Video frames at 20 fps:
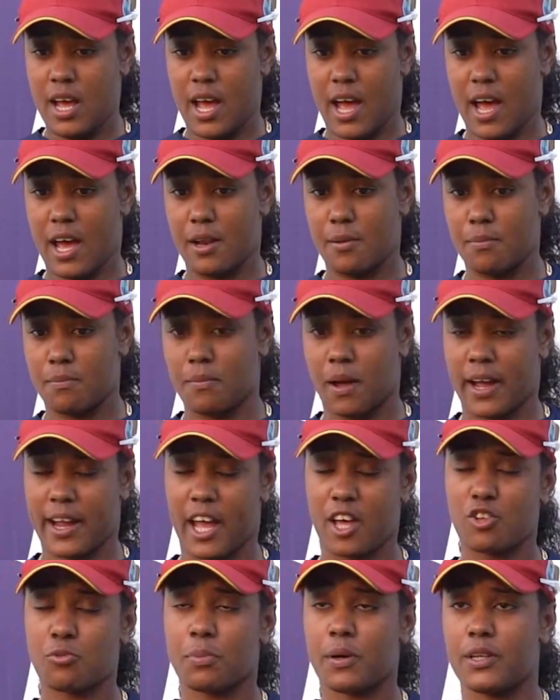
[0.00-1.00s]
and I
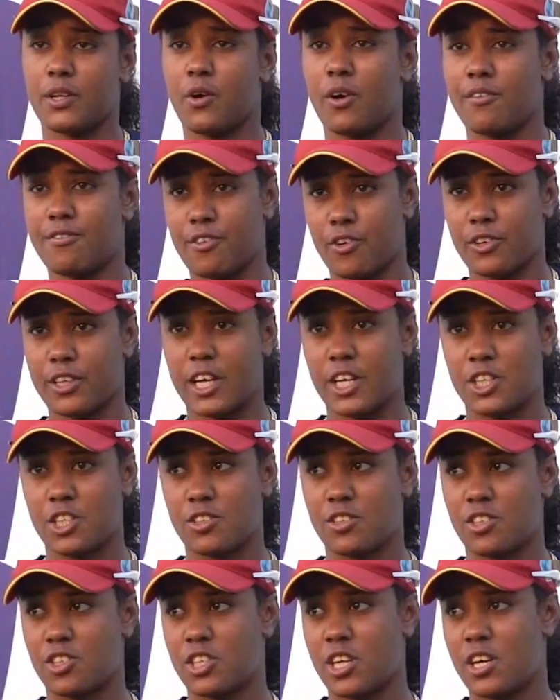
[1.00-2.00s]
guess put down a
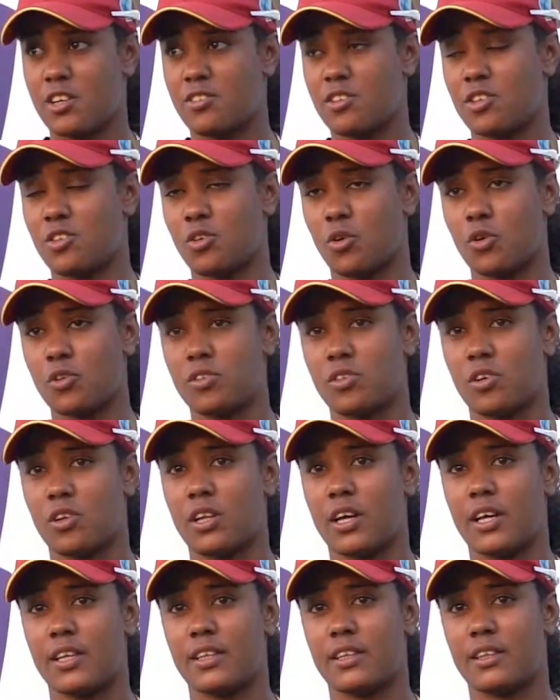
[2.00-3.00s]
foundation to chase the
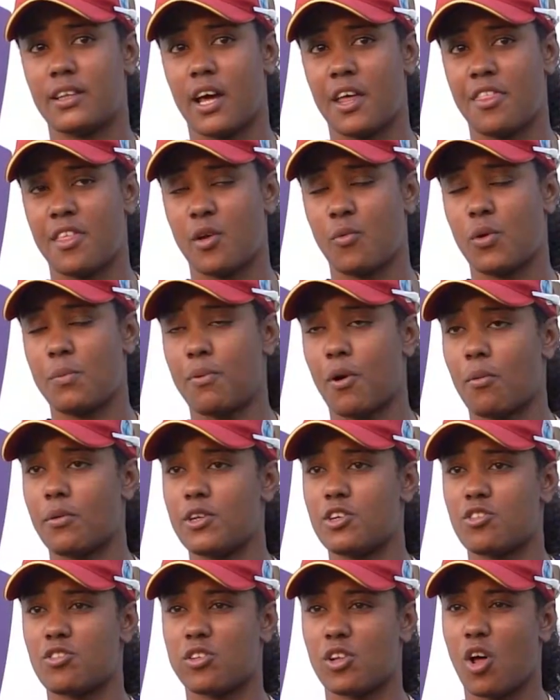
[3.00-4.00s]
total, and I think we
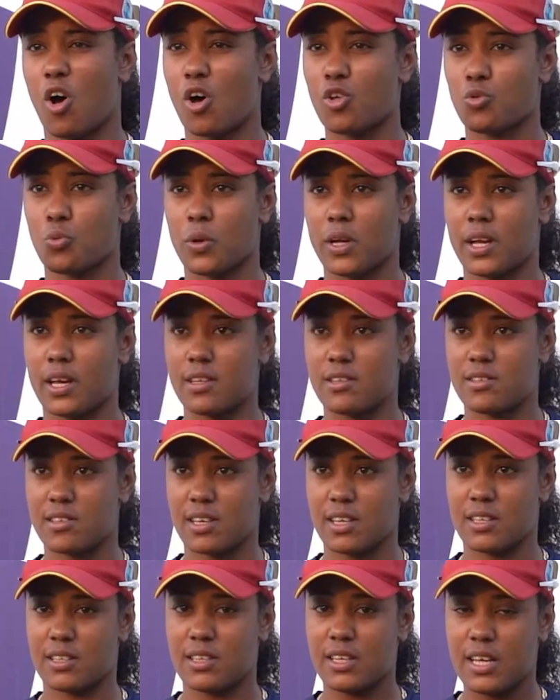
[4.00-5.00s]
probably just lost wickets
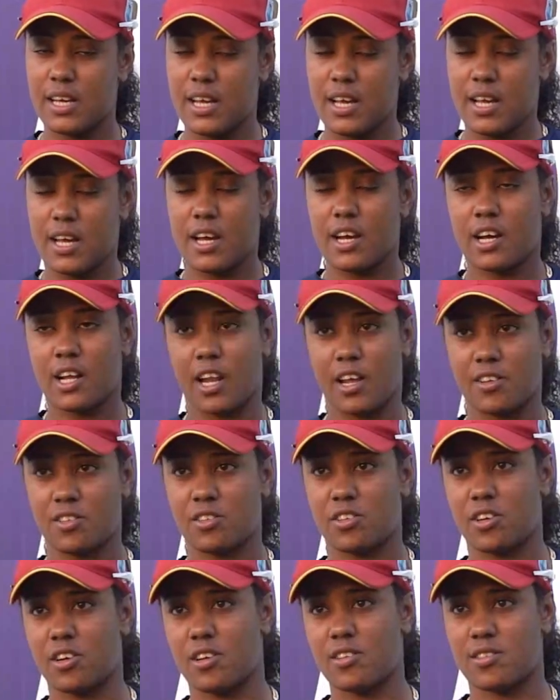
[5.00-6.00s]
in
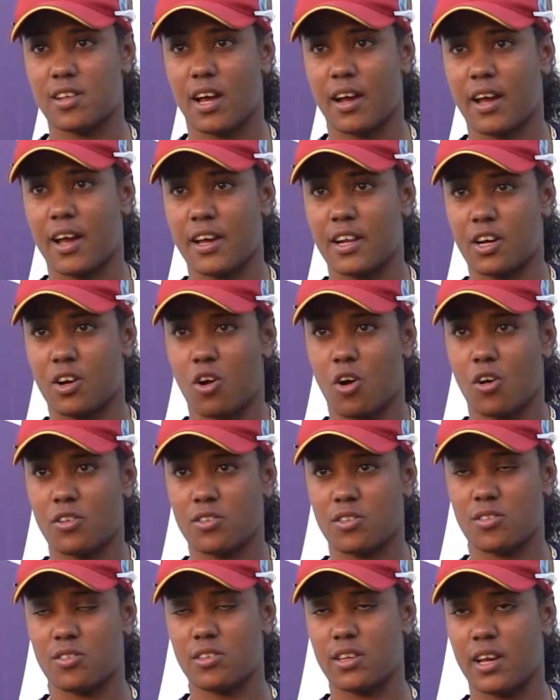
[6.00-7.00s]
clusters that kind of
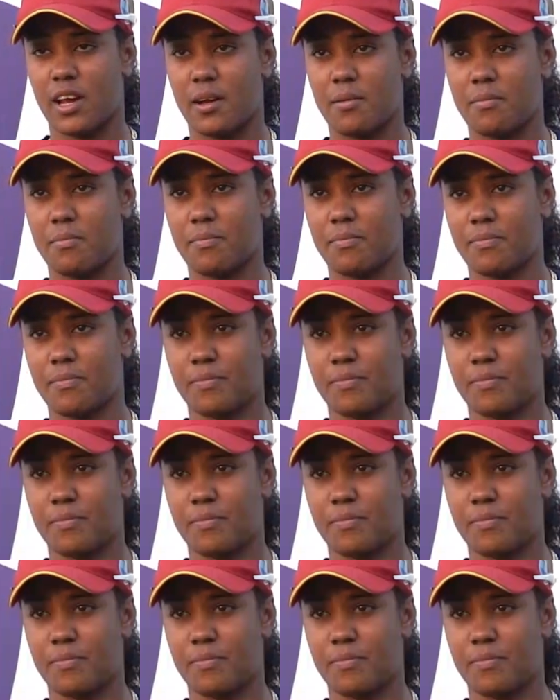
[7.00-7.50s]
cost us the game.